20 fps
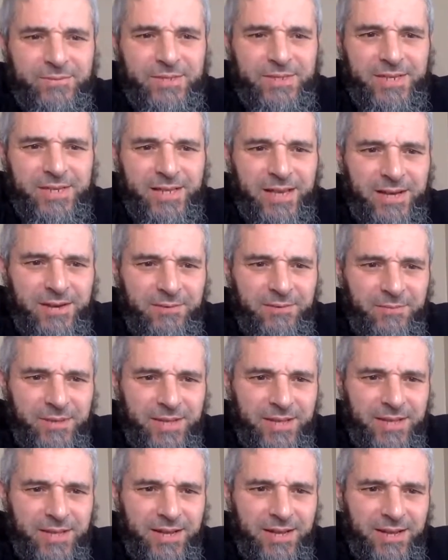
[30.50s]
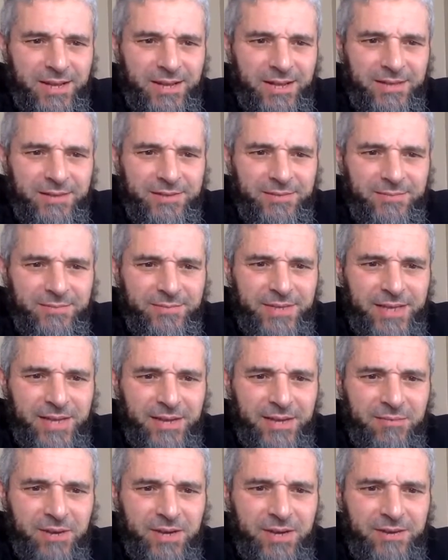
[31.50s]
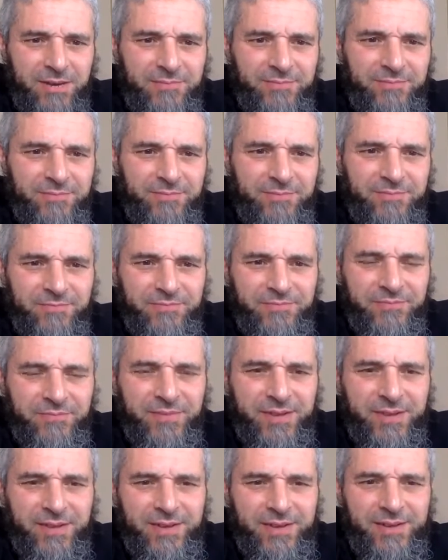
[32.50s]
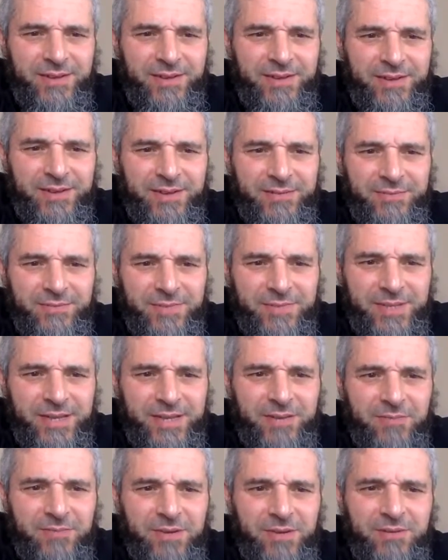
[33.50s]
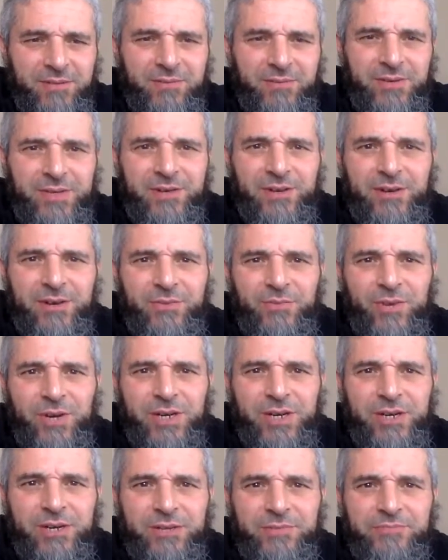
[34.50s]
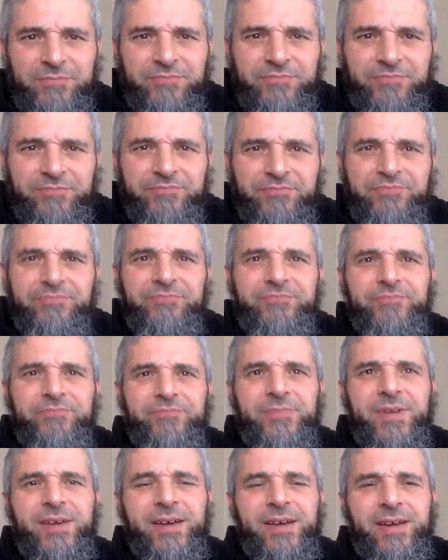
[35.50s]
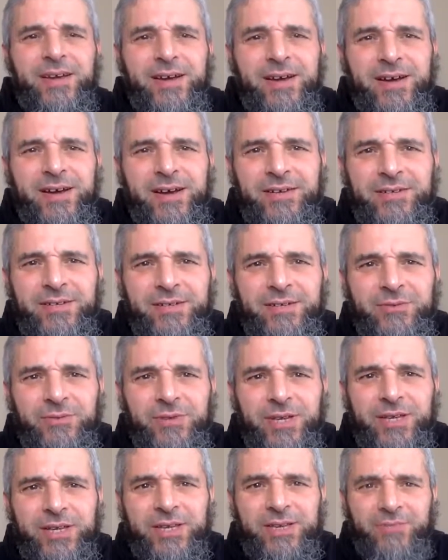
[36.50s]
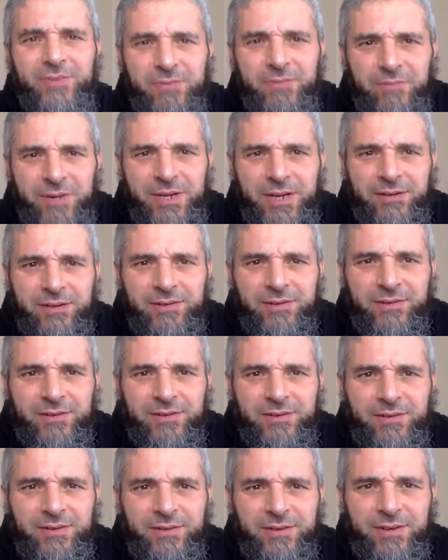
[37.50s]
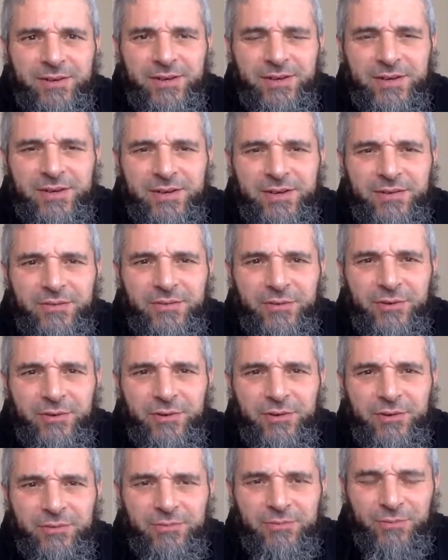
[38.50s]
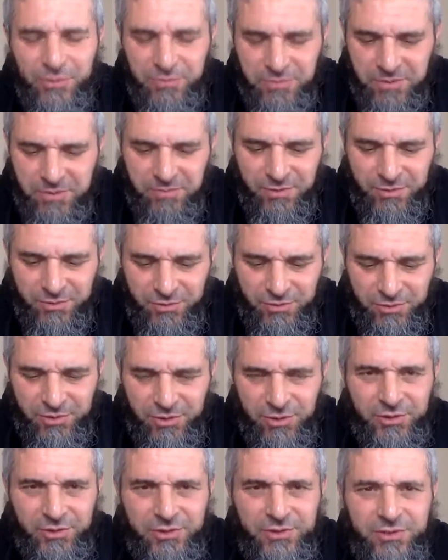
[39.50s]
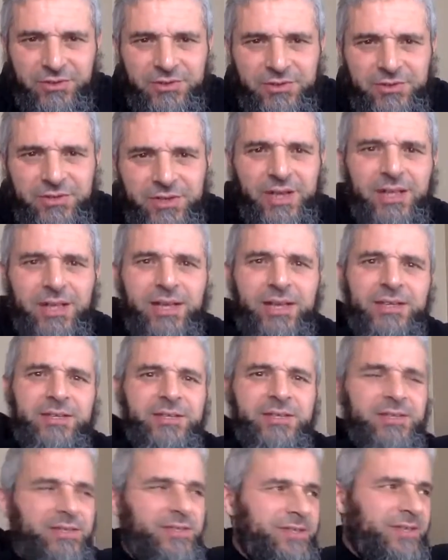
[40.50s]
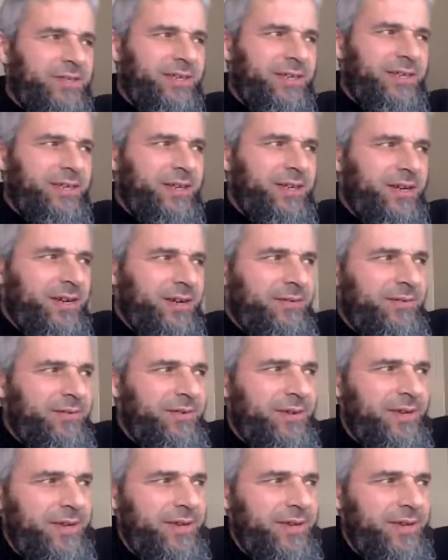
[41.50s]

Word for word: Assalamu alaikum wa rahmatullah, marhaba. Marhaba, welcome, welcome. I just want to give a minute uh, for more people to join. Inshallah, this is the uh,